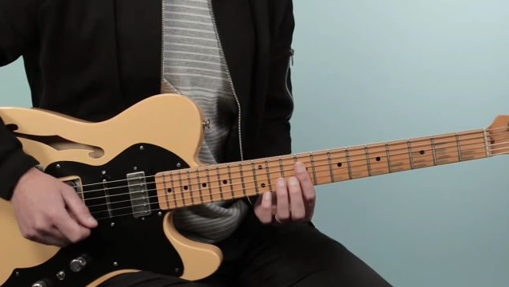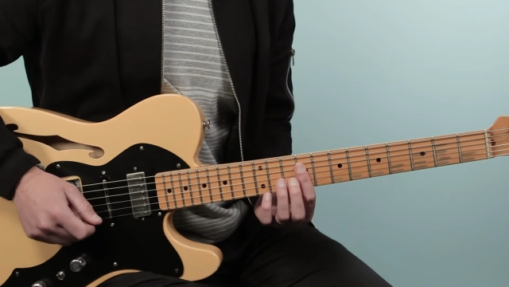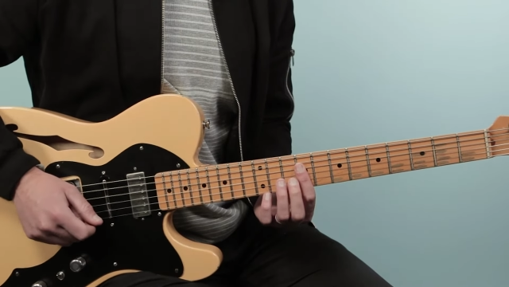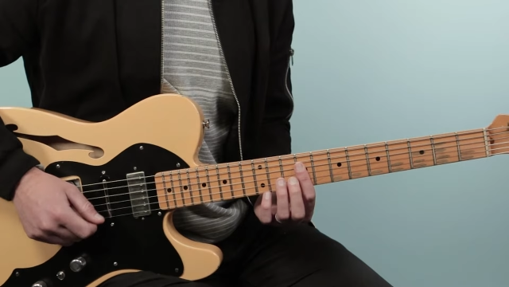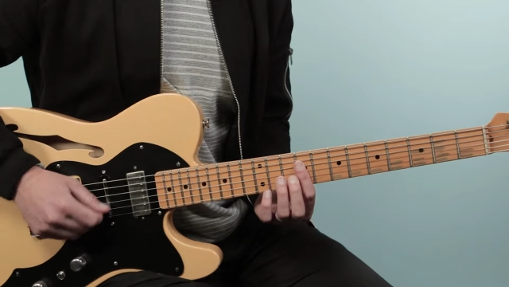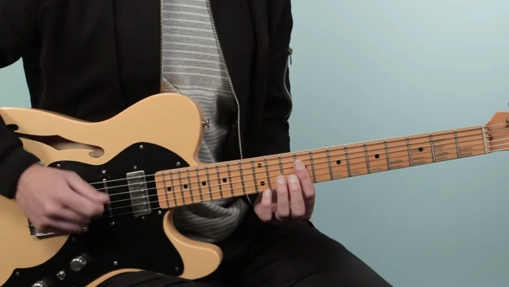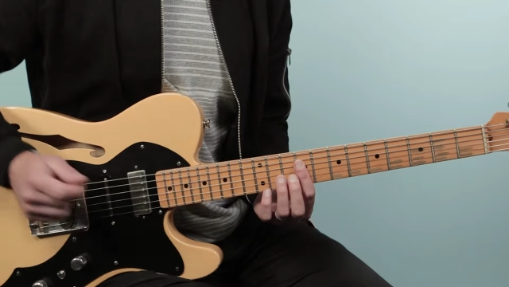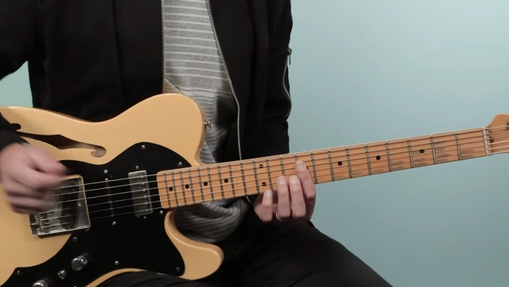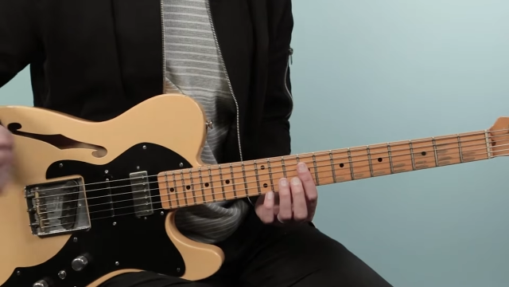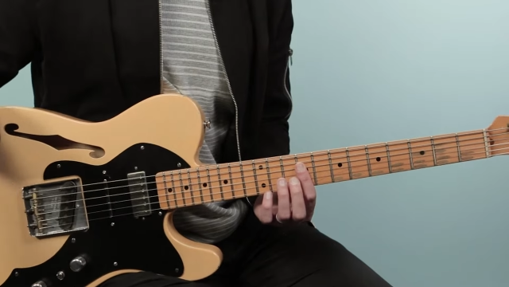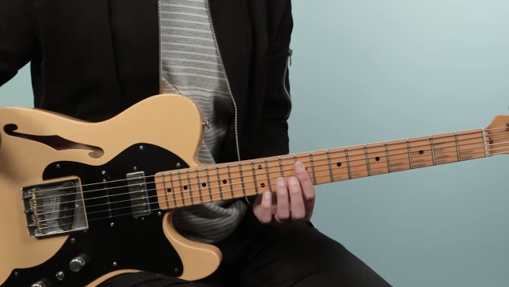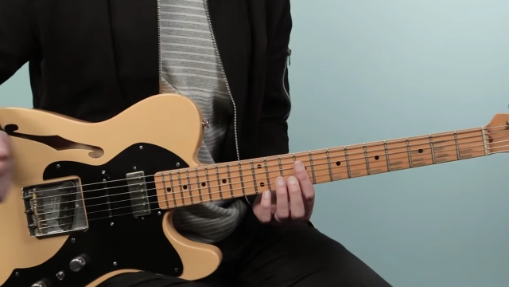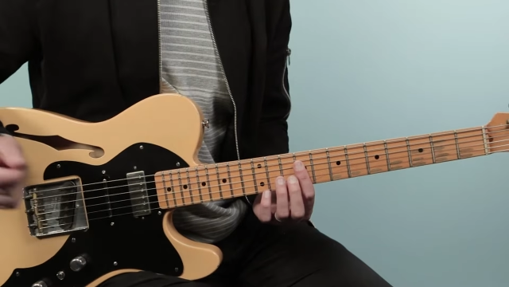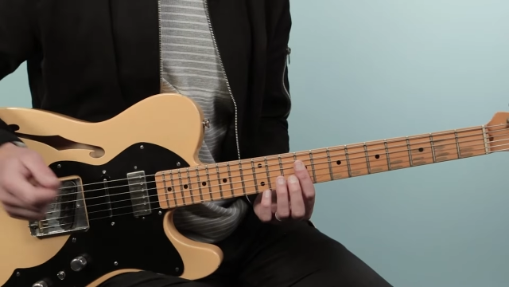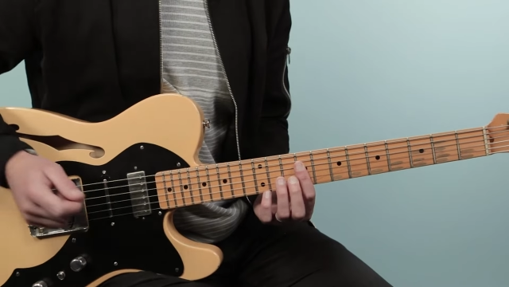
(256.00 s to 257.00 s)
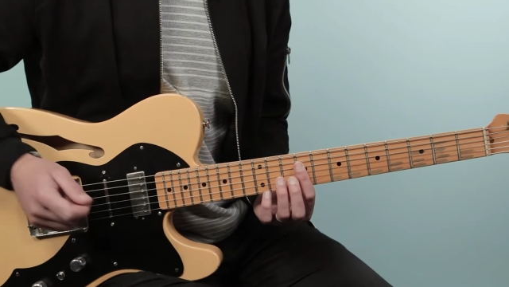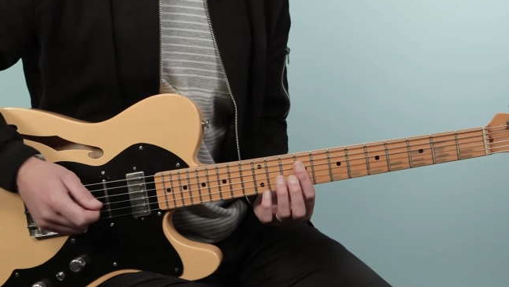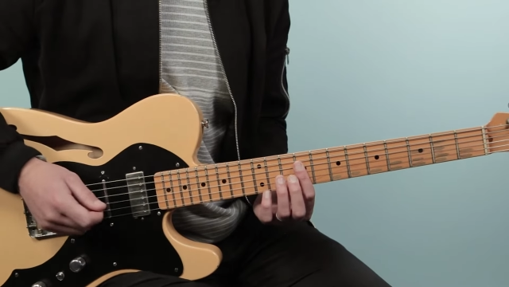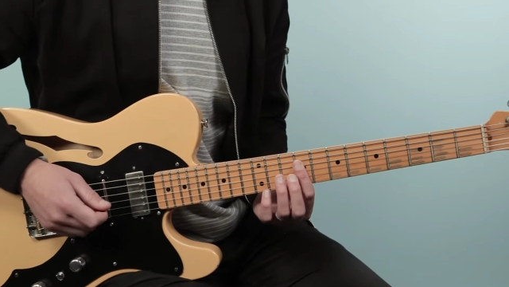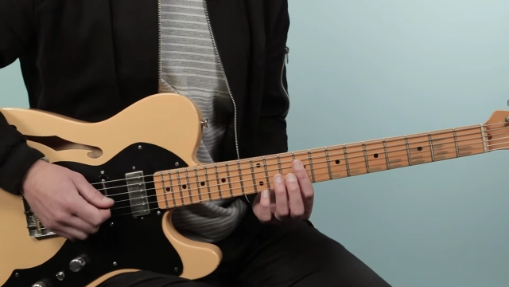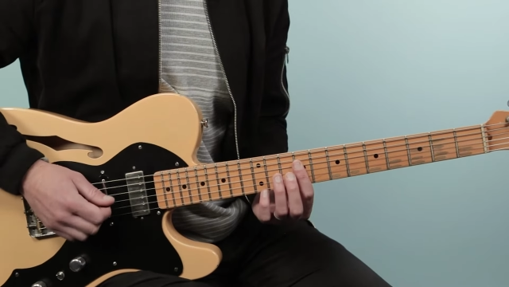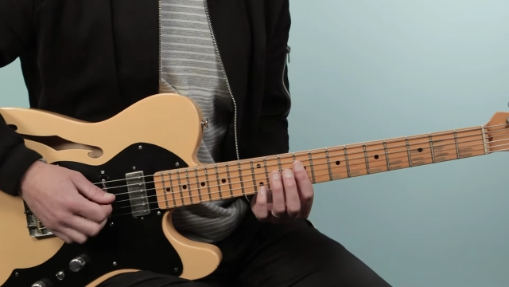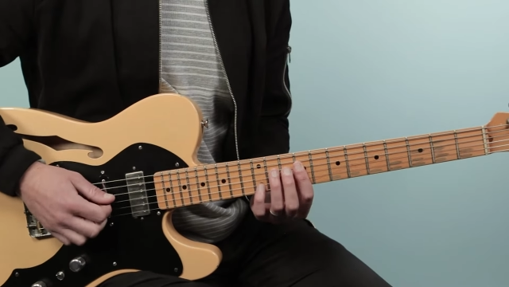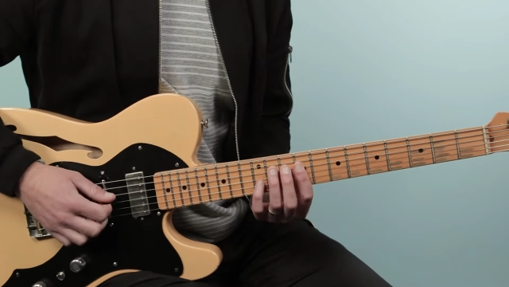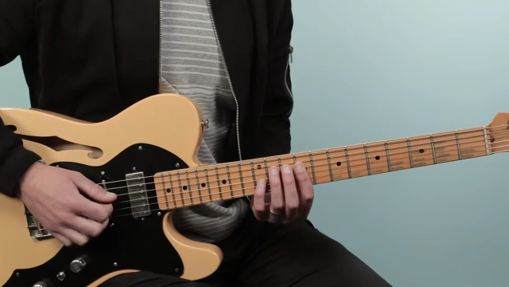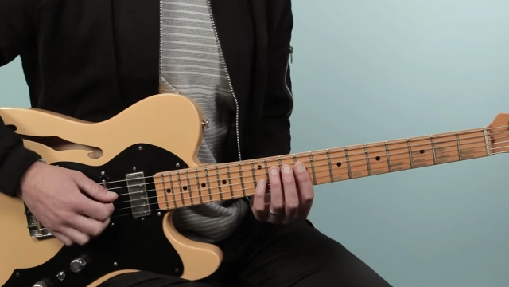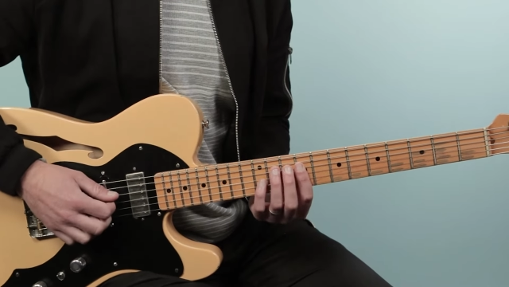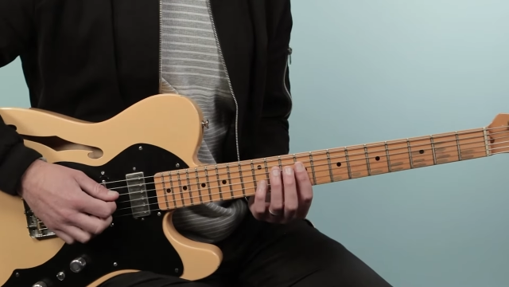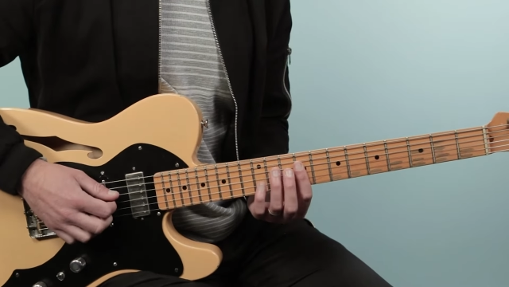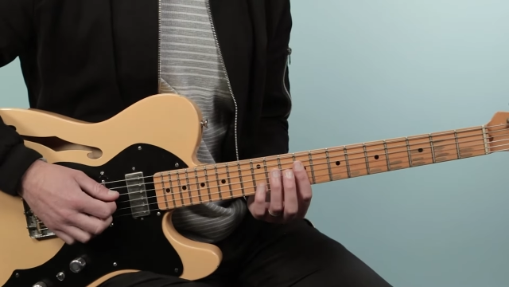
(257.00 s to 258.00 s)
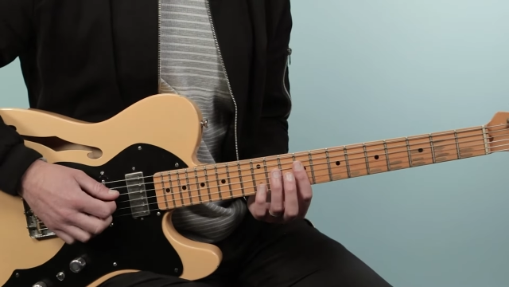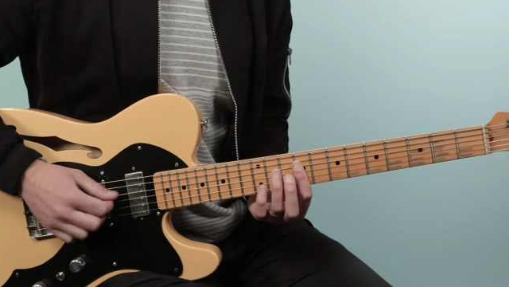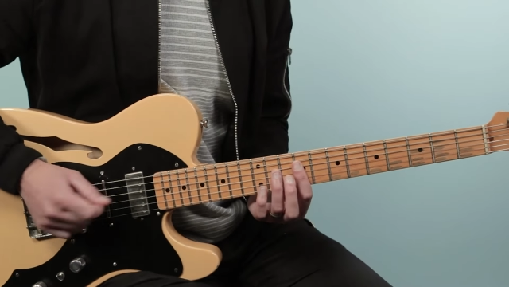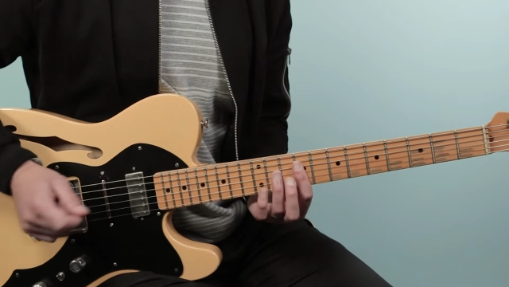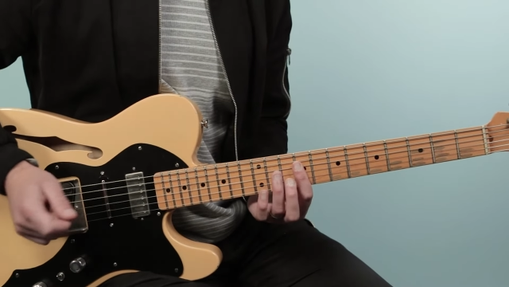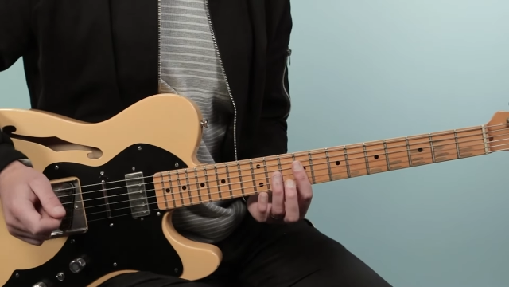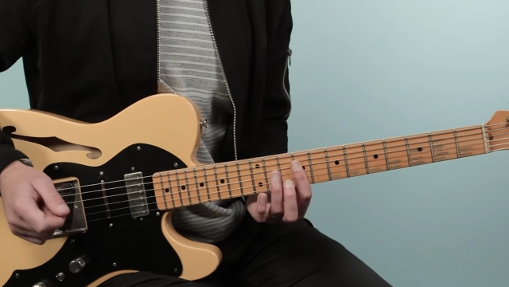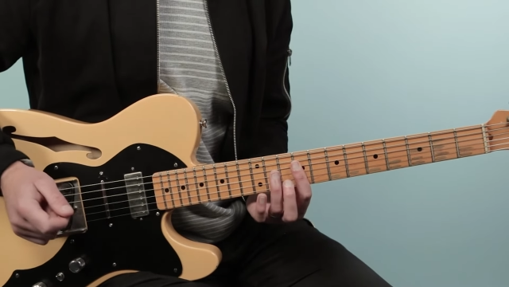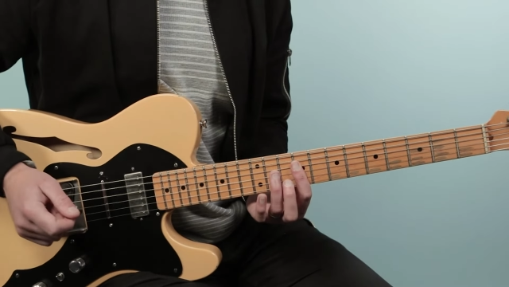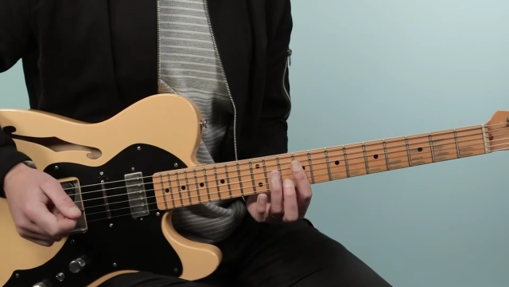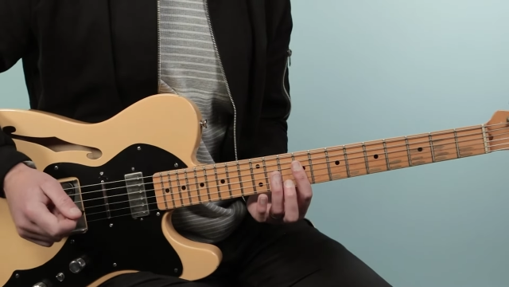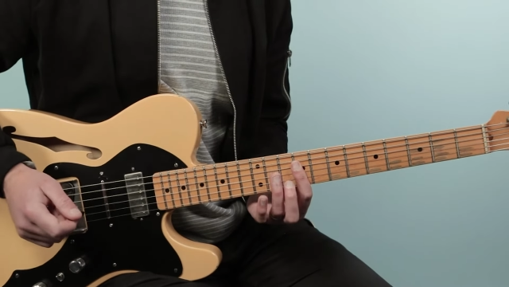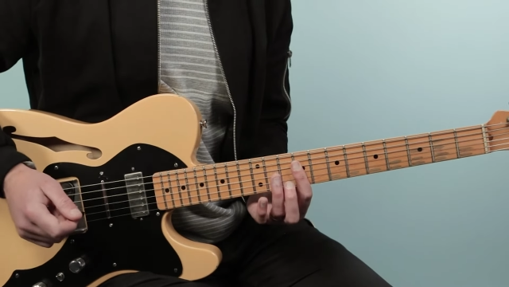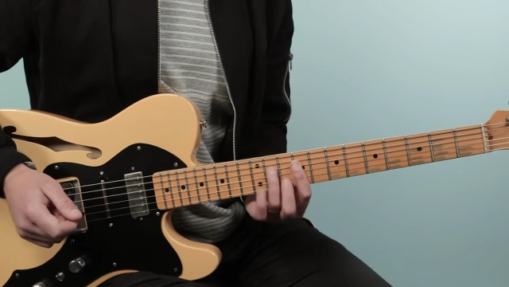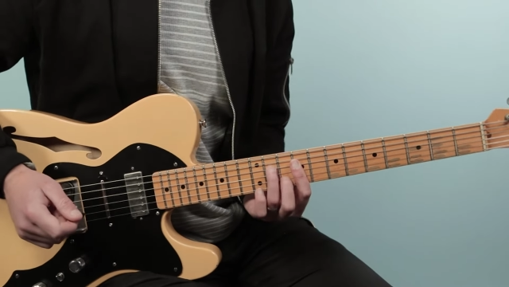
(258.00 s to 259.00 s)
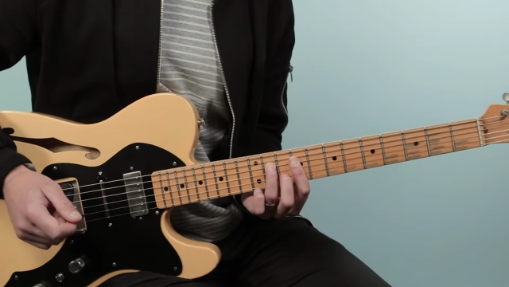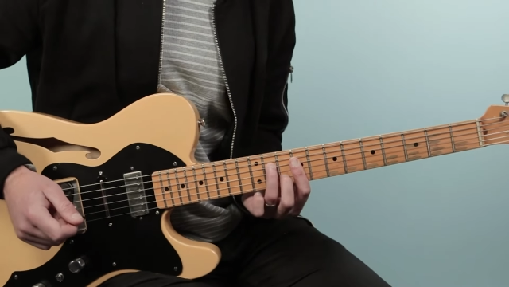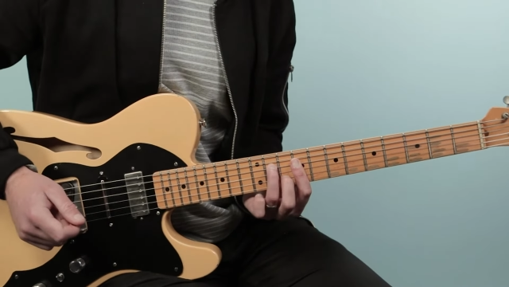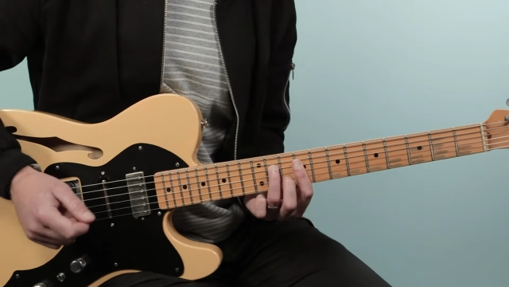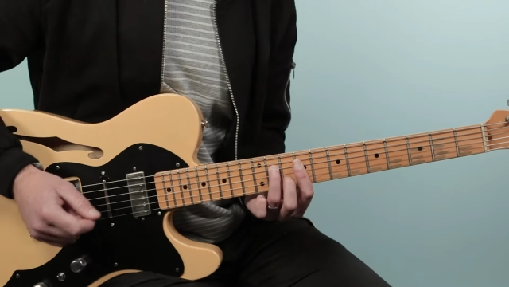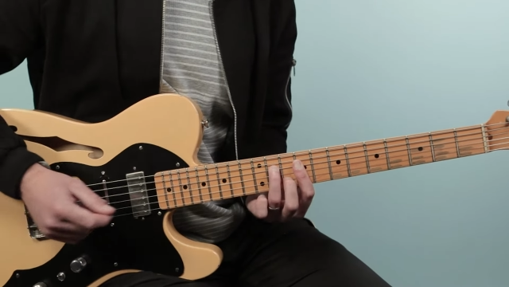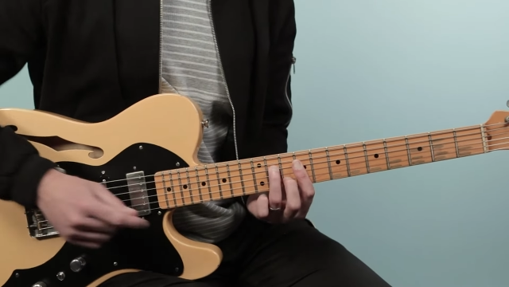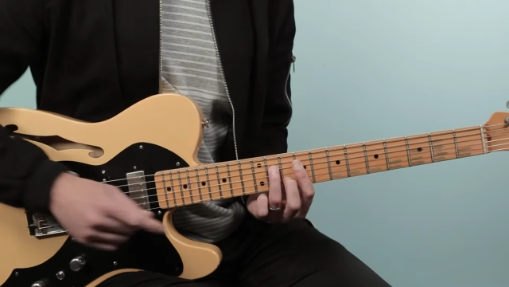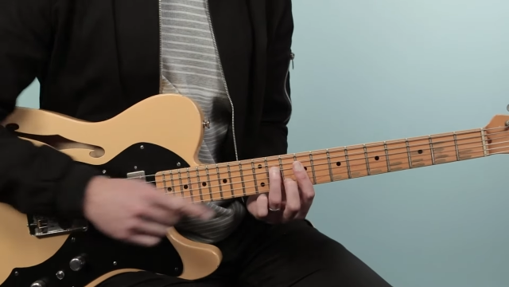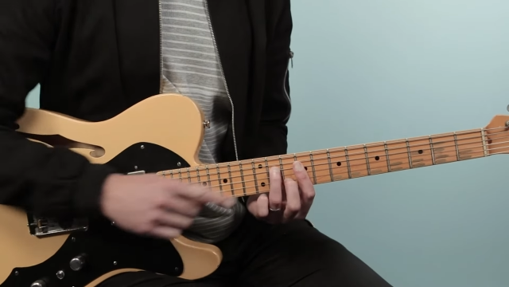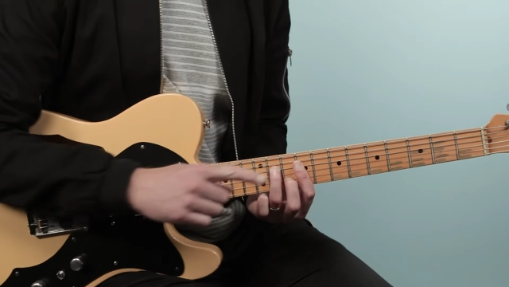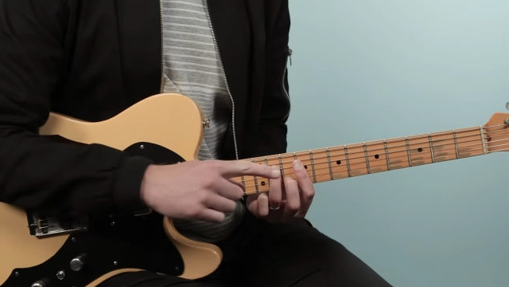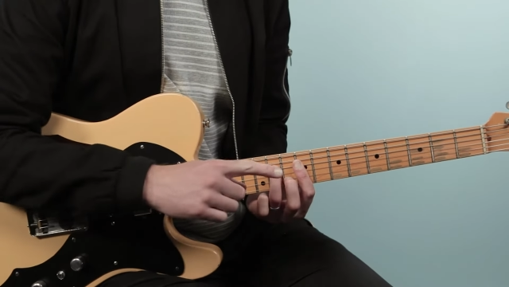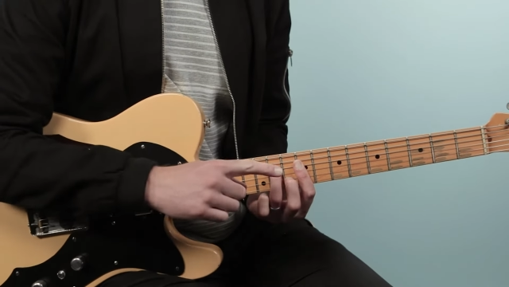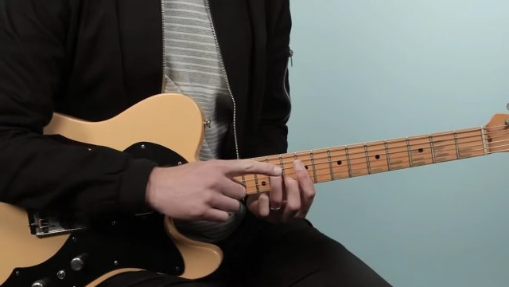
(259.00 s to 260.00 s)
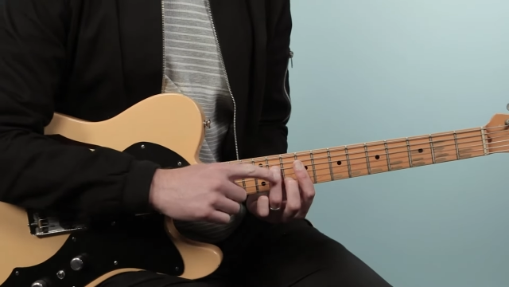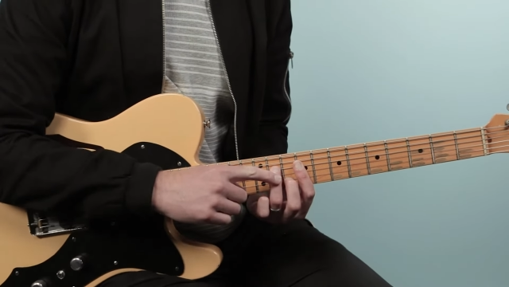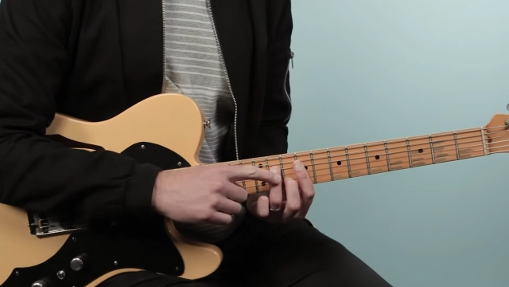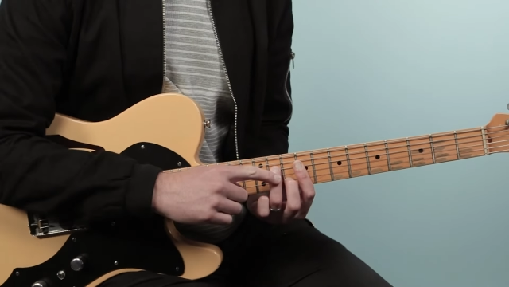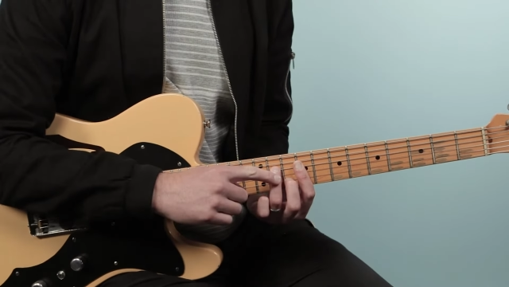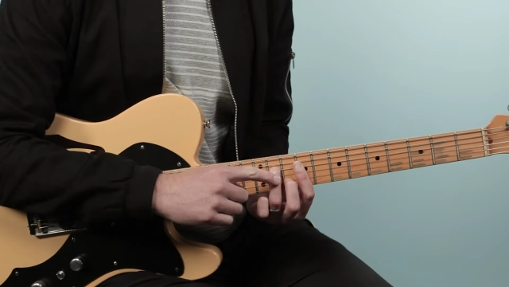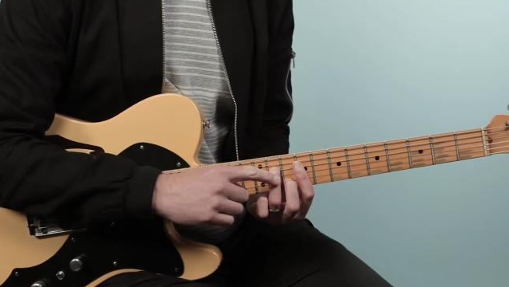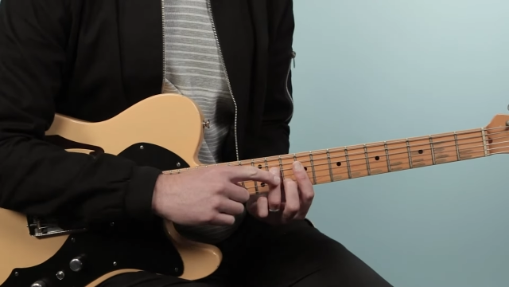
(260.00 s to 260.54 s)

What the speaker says: No face is visible, so there are no lips to read.